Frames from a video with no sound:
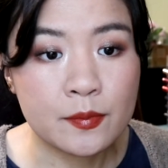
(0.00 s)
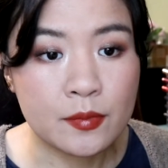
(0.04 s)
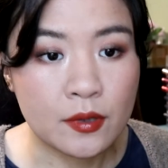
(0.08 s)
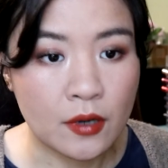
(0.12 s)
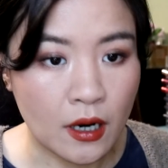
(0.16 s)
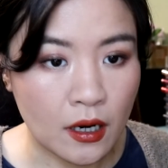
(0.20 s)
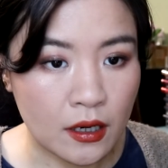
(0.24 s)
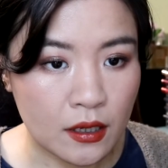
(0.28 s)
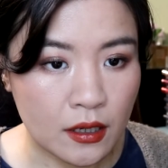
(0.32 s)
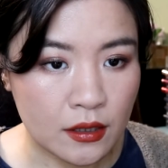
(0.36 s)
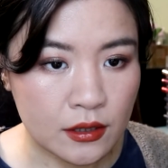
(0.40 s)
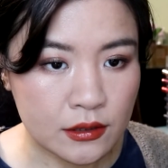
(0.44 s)

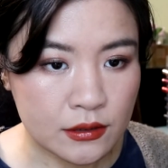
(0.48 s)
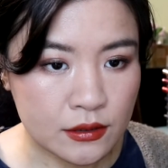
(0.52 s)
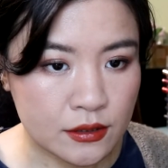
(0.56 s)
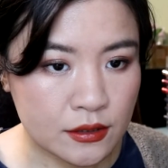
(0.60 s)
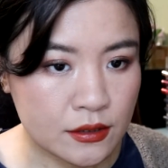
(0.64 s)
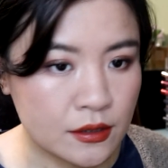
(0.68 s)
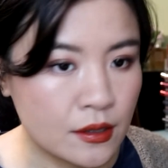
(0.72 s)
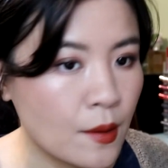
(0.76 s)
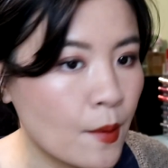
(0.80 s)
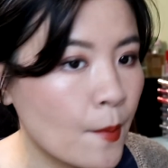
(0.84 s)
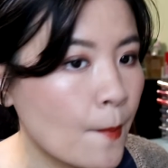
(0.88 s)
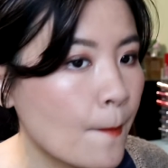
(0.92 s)

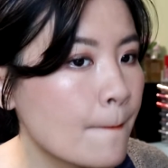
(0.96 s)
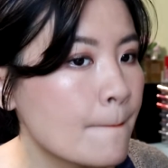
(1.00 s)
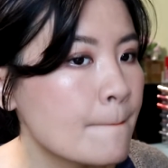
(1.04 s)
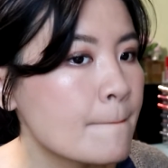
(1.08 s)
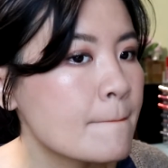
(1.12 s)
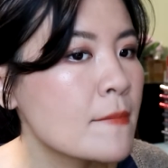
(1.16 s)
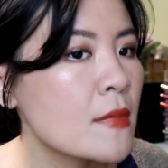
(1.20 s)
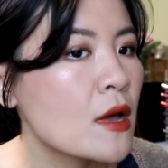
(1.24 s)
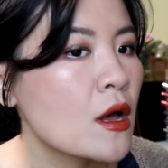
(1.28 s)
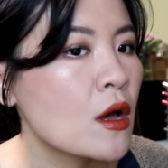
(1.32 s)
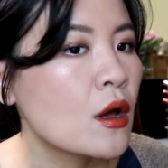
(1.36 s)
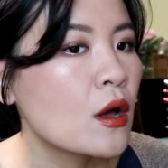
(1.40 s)
product.
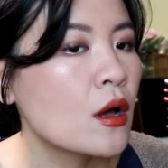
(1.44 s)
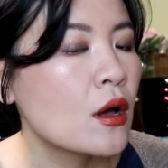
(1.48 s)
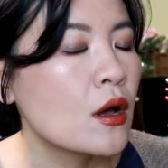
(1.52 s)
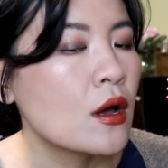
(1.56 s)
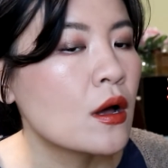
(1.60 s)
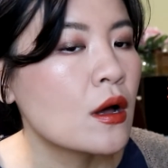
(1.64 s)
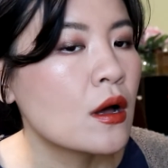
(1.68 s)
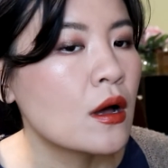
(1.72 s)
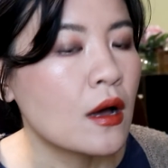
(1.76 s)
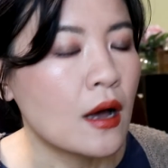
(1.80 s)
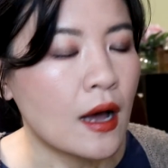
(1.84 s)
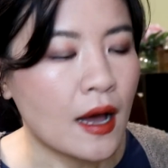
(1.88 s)

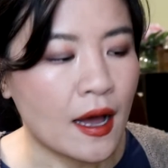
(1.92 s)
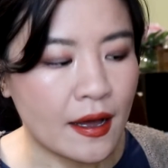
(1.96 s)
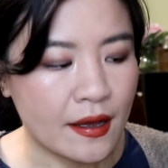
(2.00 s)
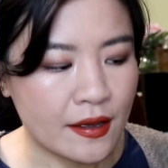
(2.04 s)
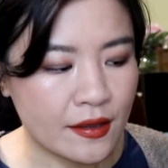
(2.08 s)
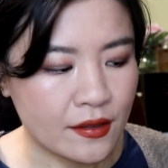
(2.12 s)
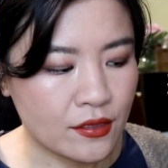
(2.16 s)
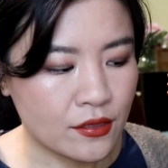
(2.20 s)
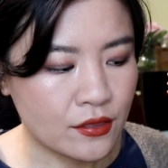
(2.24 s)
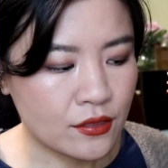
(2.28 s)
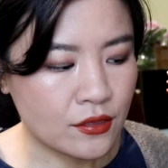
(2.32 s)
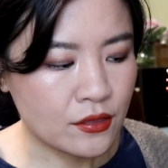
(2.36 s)
I
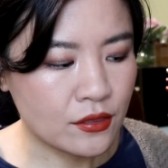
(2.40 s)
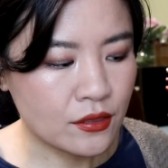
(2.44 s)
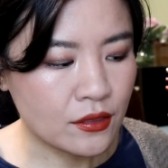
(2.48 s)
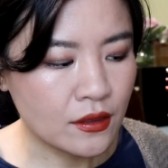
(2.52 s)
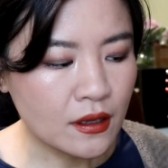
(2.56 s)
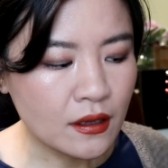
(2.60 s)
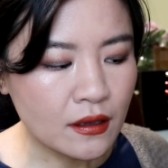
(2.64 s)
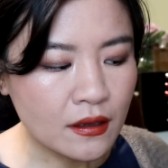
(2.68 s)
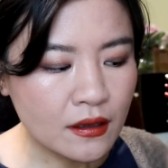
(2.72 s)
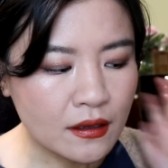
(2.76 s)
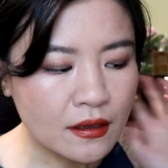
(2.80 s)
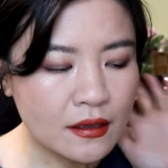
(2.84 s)

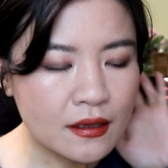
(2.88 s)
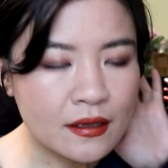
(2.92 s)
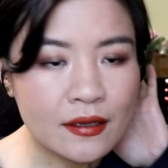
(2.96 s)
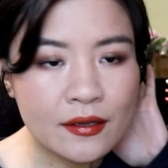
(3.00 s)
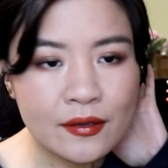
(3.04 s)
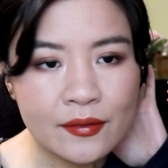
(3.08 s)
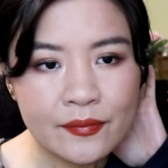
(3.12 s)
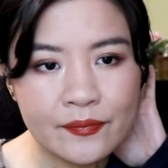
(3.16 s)
think